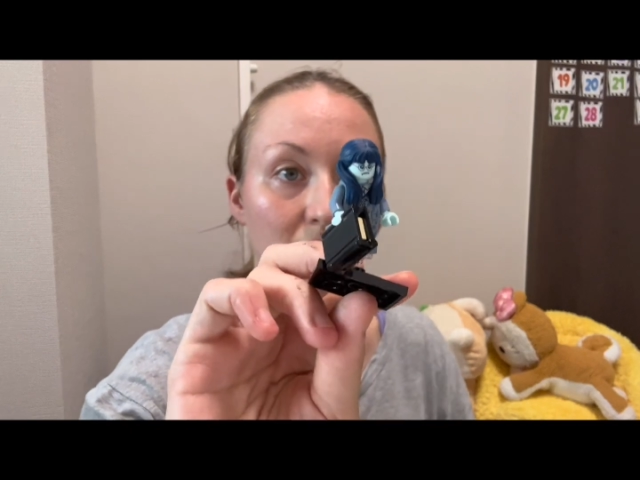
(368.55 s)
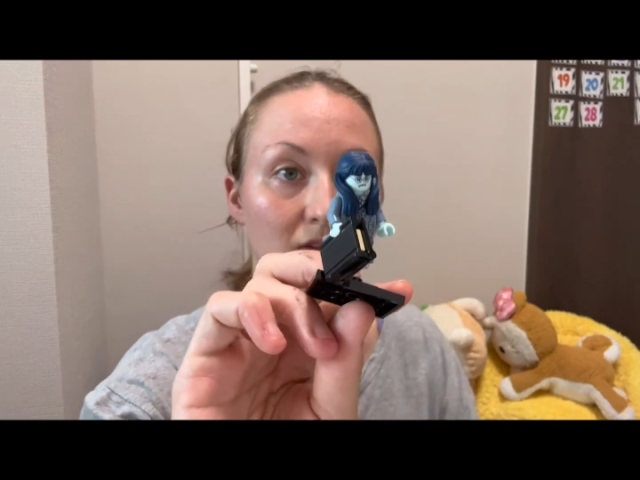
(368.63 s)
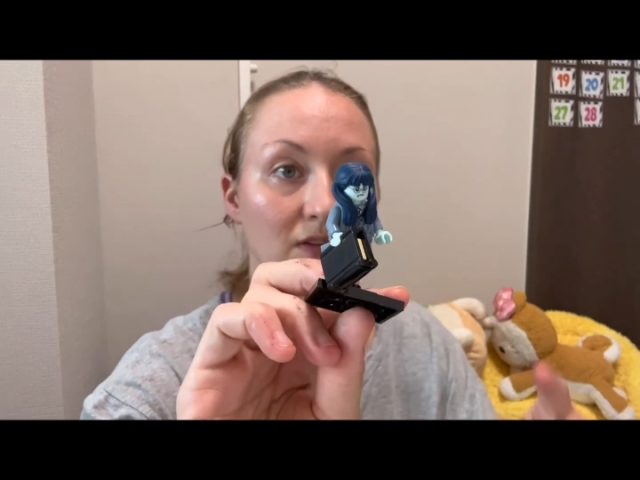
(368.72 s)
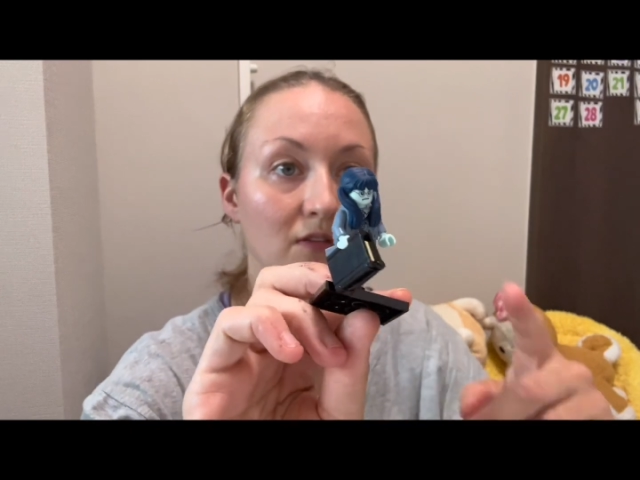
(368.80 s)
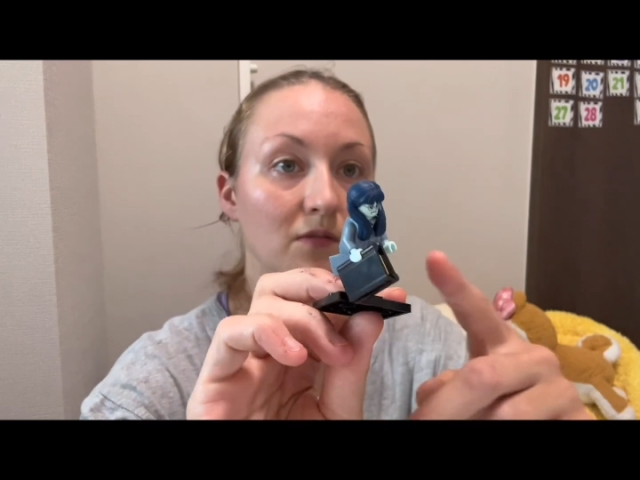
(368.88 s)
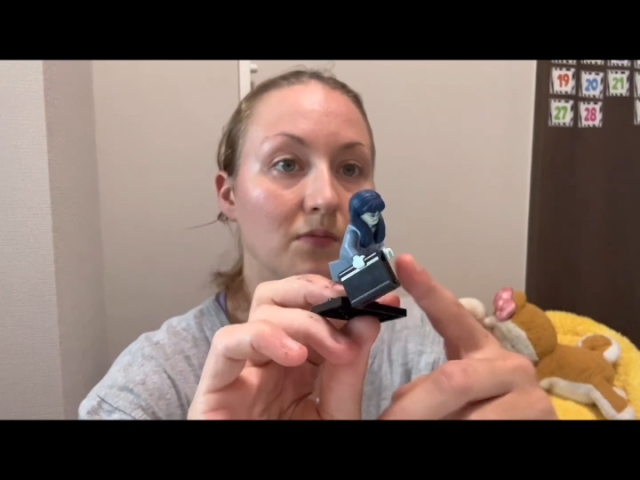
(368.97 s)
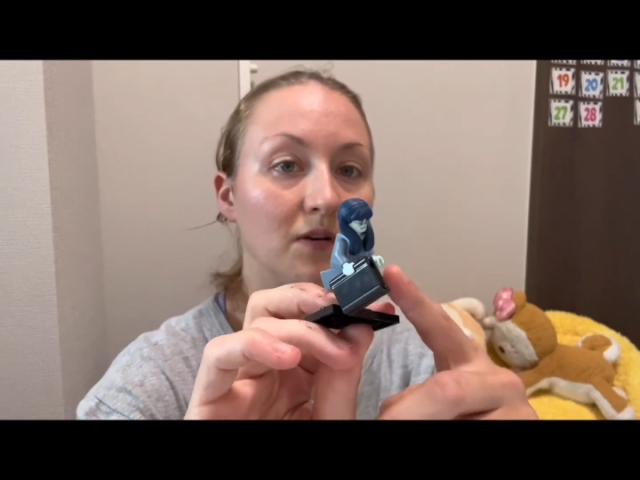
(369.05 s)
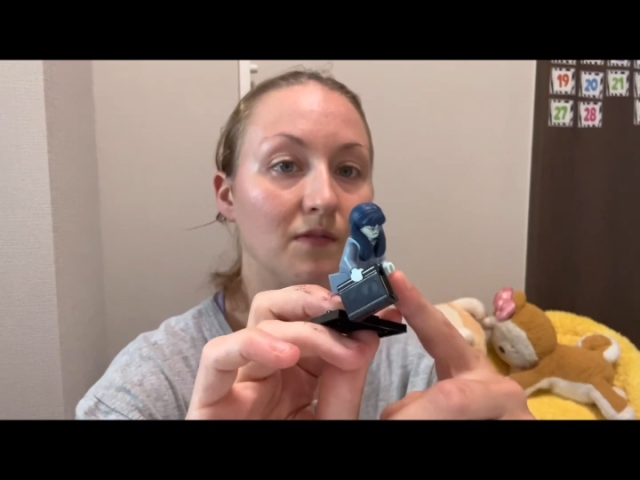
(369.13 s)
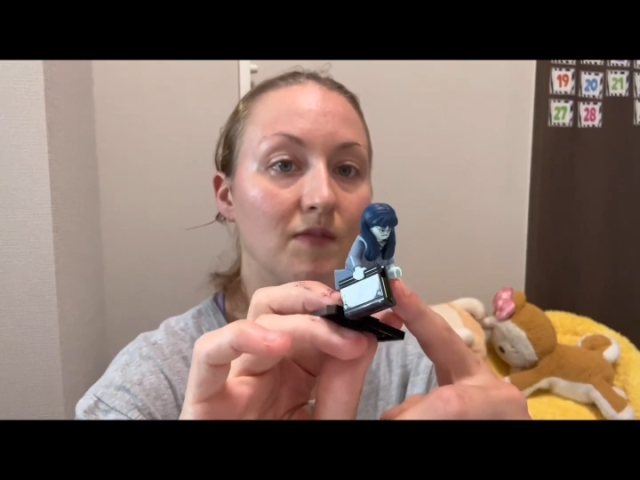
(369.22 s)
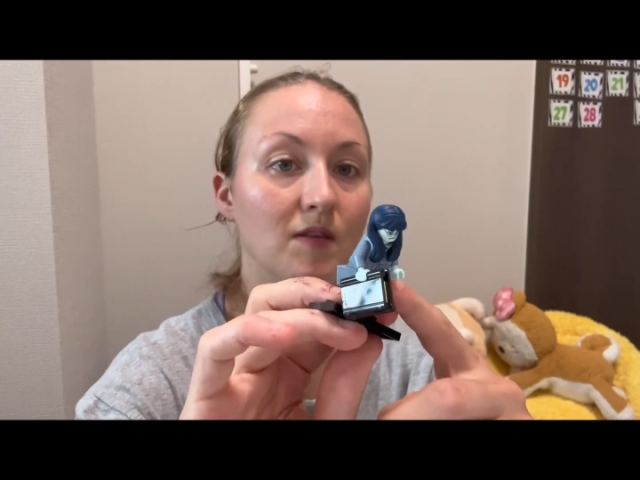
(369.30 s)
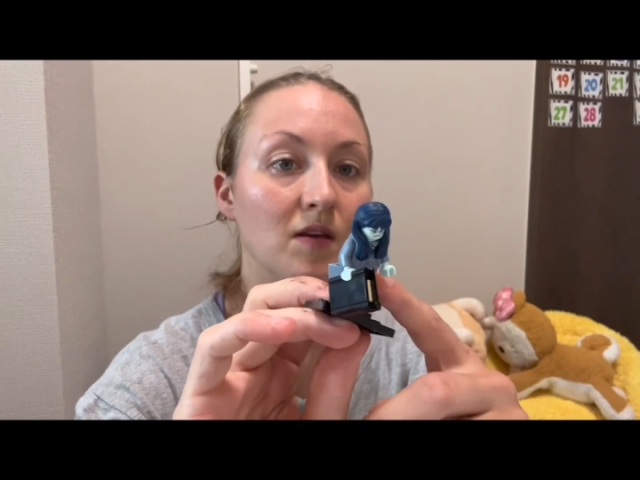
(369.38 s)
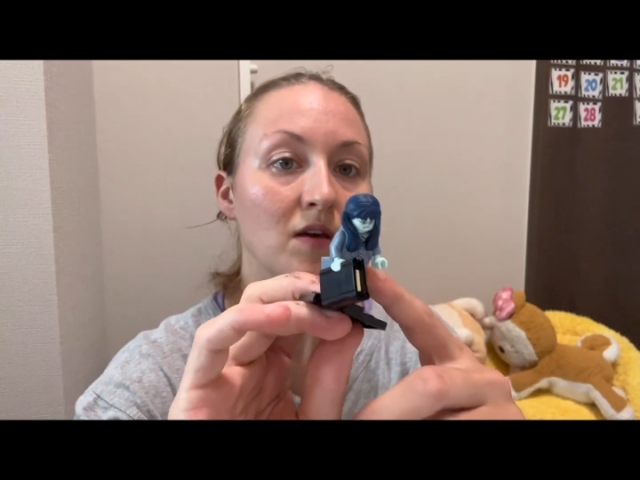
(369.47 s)
This is one of
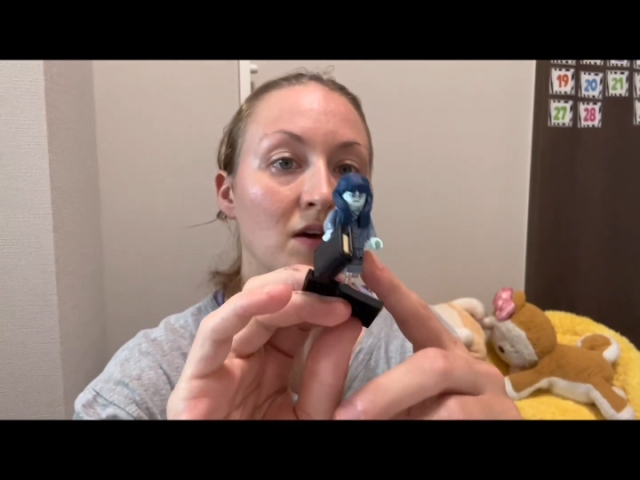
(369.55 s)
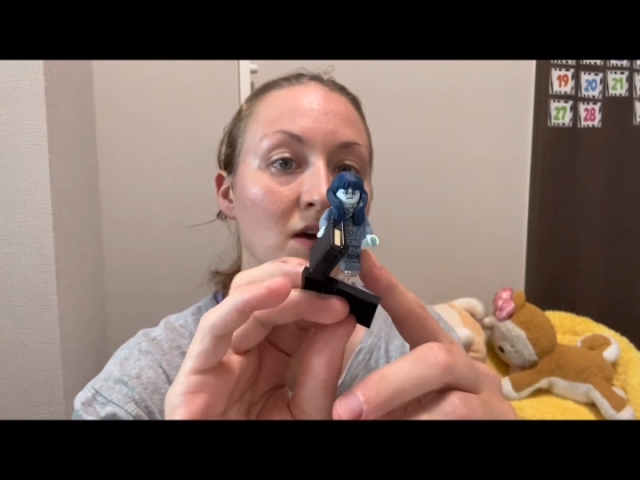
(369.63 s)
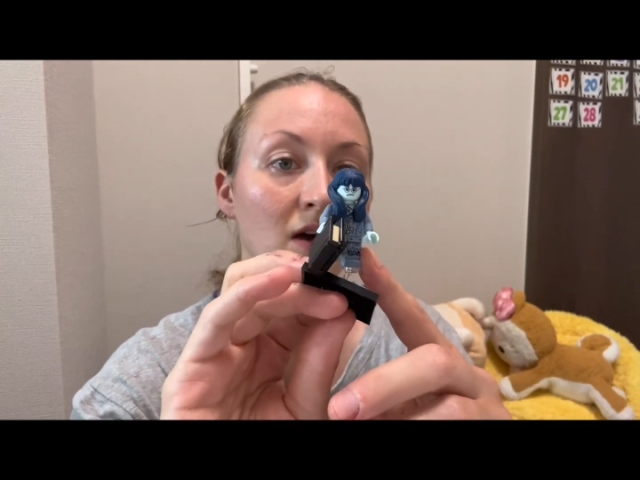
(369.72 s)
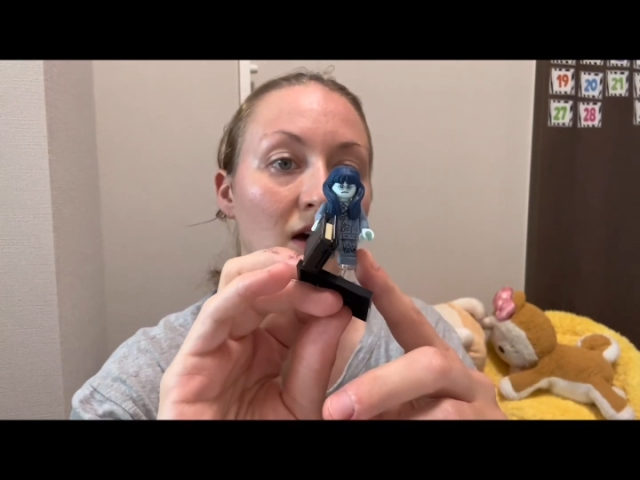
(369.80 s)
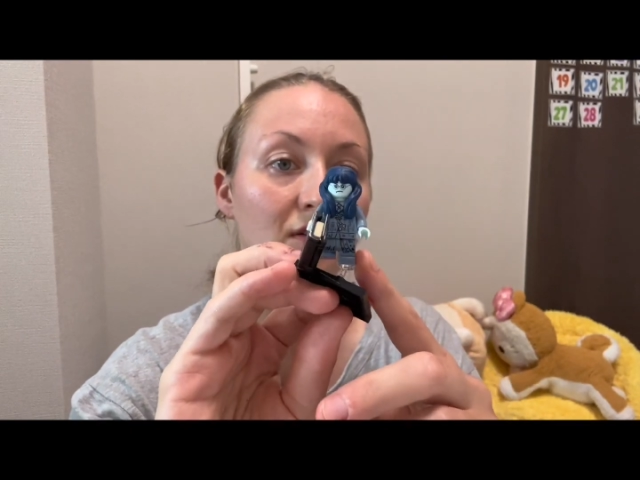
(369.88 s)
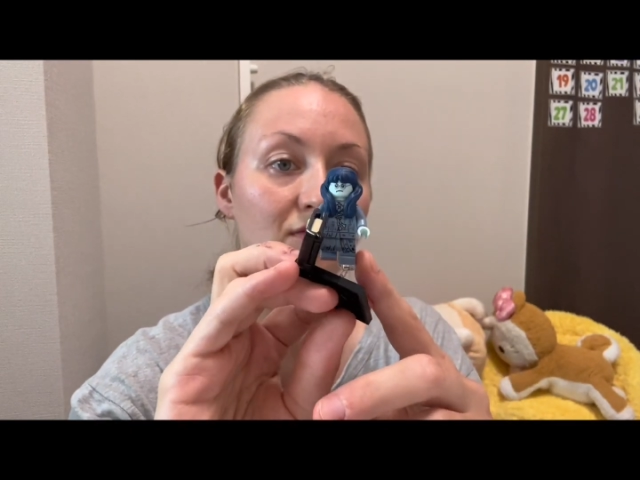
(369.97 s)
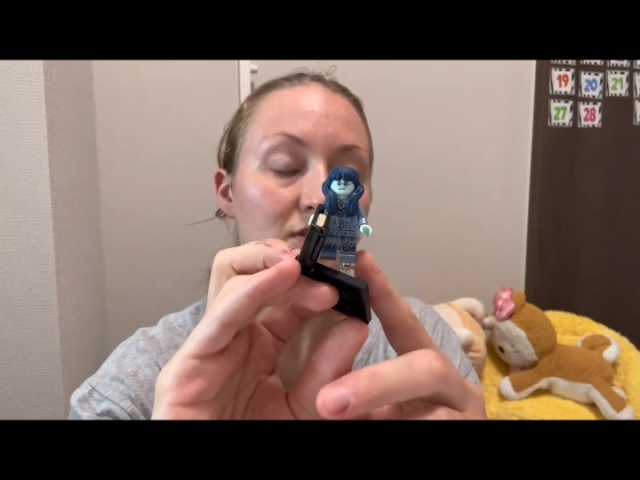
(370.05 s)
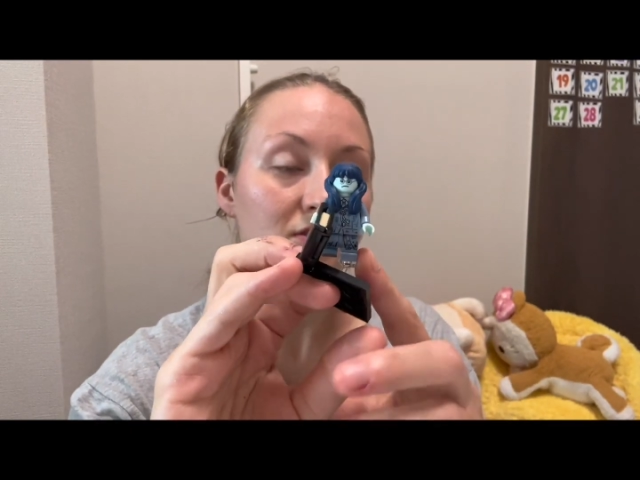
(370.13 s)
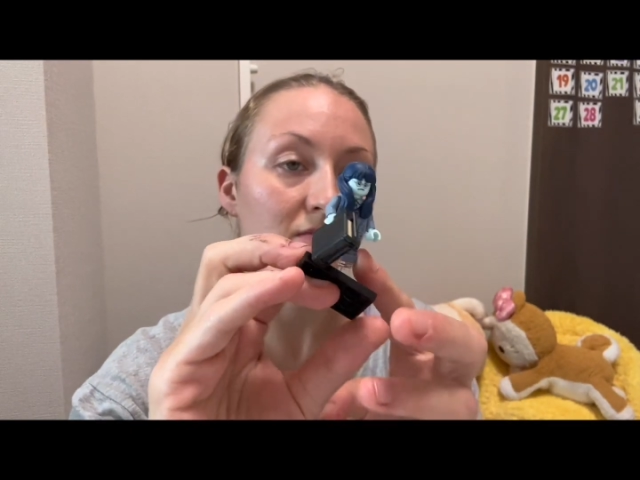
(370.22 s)
the official